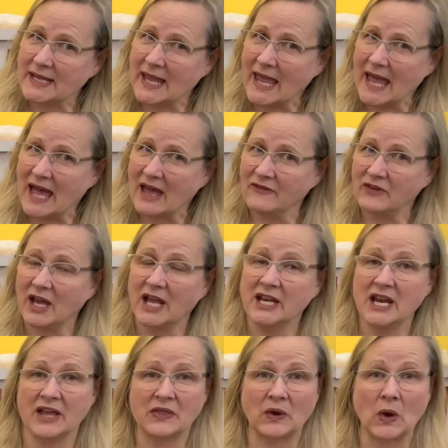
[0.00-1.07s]
to have
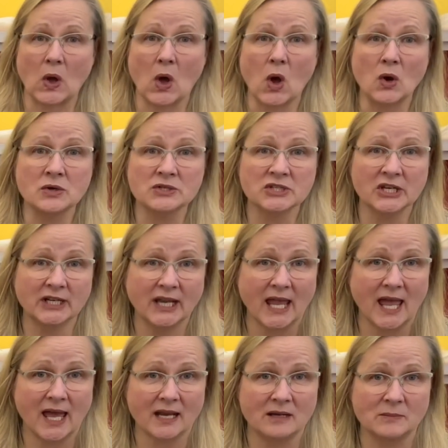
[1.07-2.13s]
another Ocean
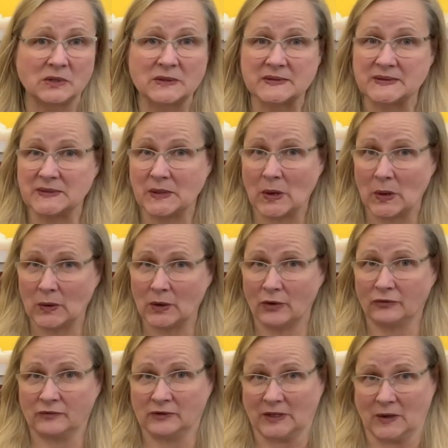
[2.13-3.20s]
Animals yoga
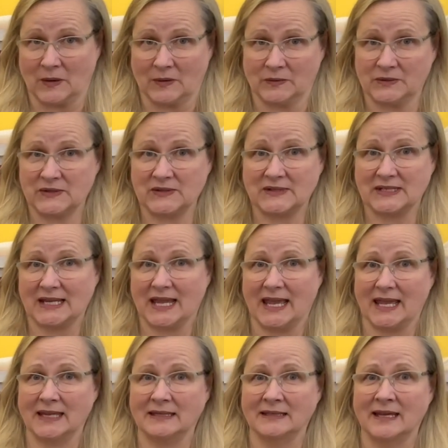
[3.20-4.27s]
flow
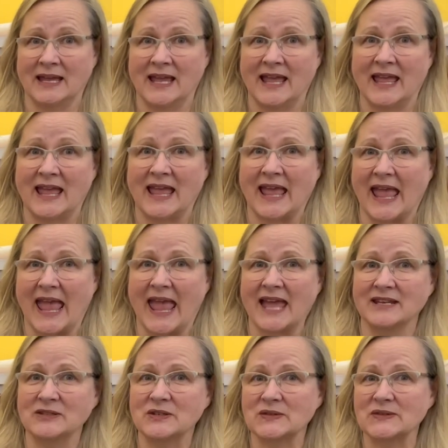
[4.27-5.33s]
today.
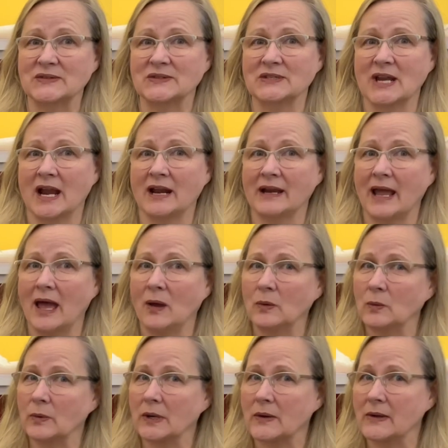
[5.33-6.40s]
And to start out,
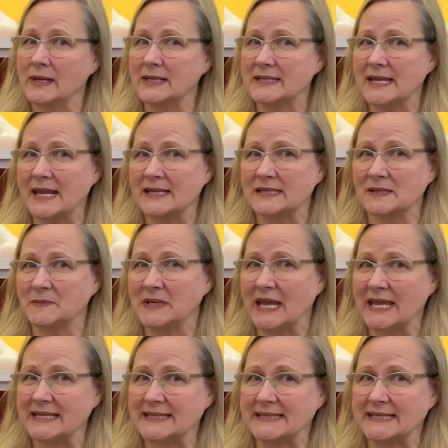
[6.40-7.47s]
we're going to take some
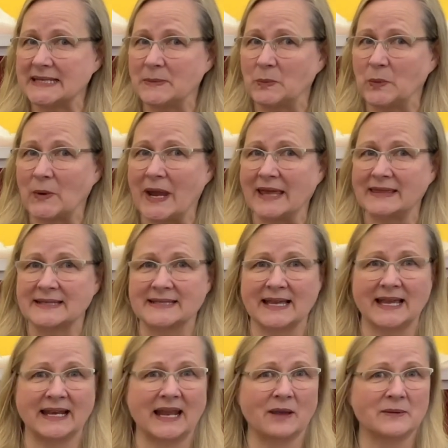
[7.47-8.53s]
nice deep breaths.
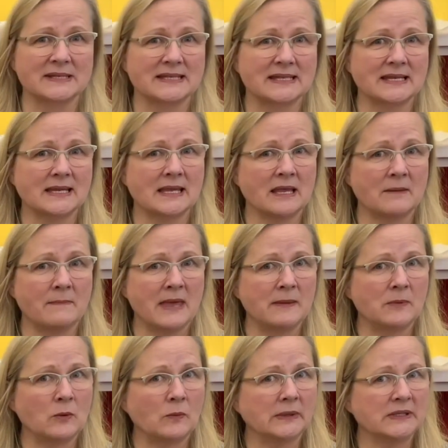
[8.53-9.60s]
And I was thinking maybe
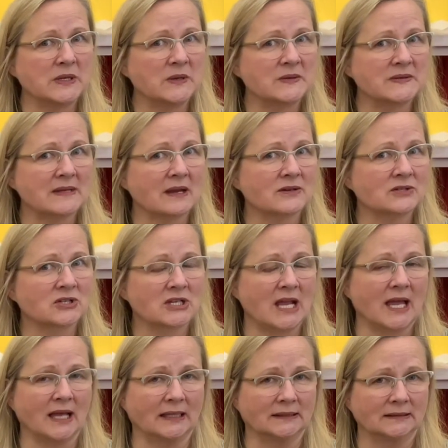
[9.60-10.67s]
we'll use our
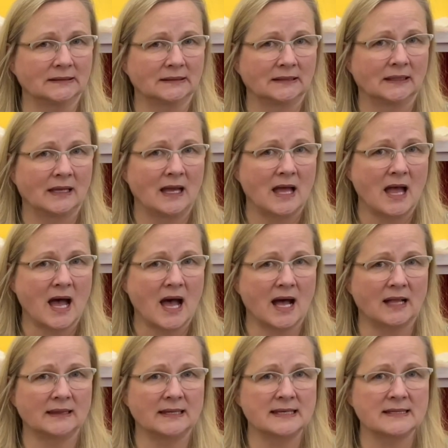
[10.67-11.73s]
shell.
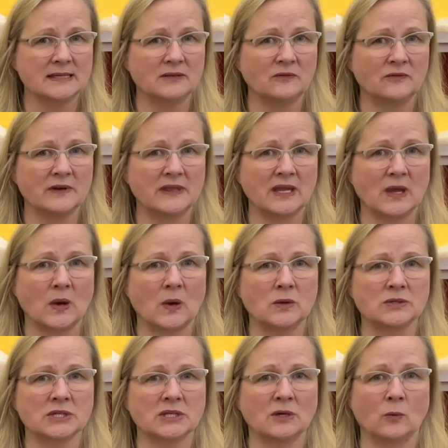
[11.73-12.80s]
I'll listen for the
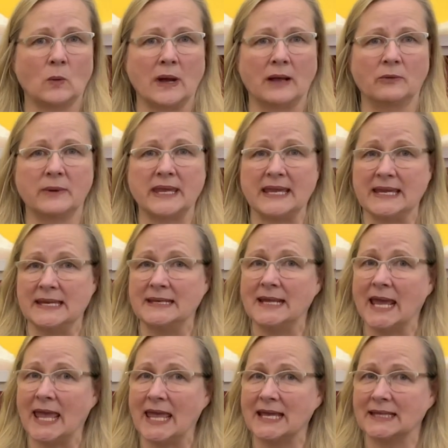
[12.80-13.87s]
ocean while we
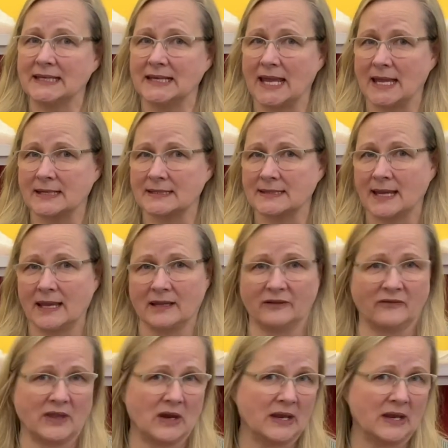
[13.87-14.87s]
inhale and exhale very